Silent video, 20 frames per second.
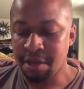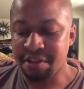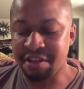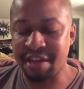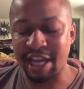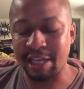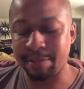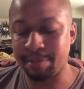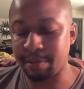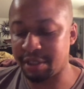
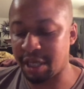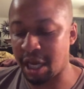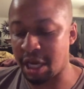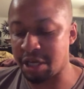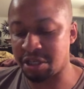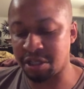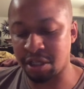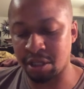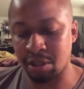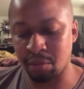The
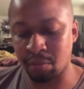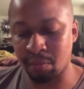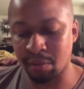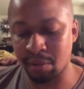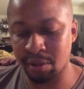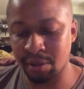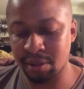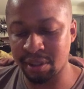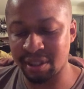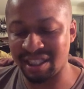expectation that the
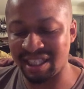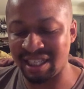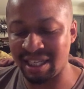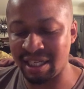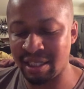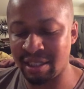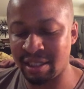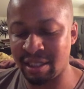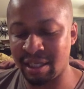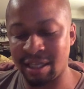world is
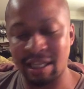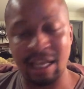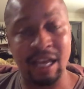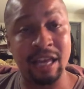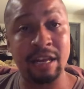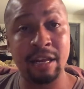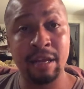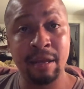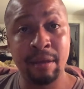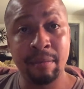easy and
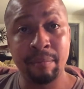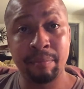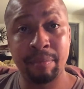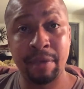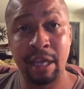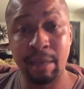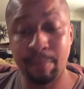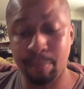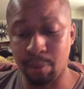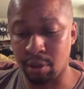that
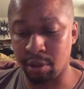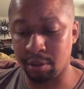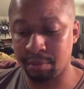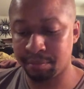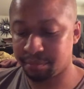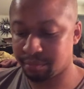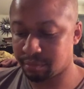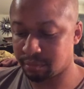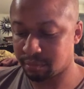people